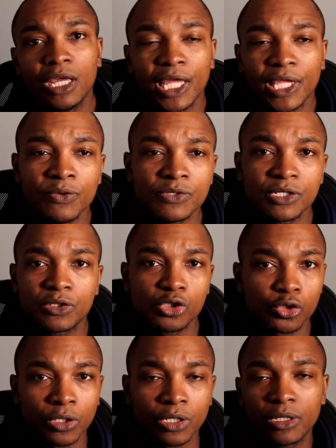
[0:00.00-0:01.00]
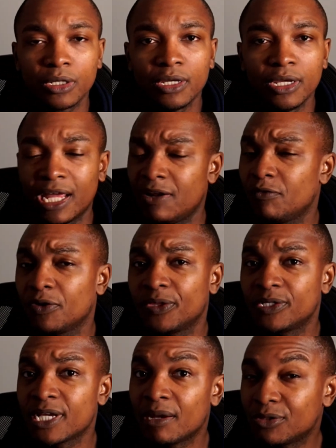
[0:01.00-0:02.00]
use it, sure, and I've got the
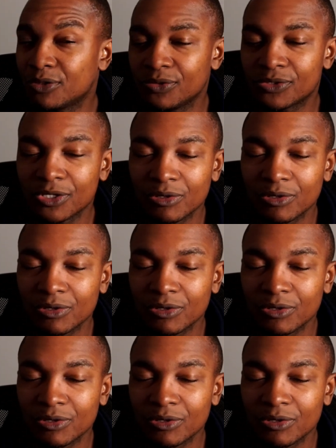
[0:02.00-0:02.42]
time to do so.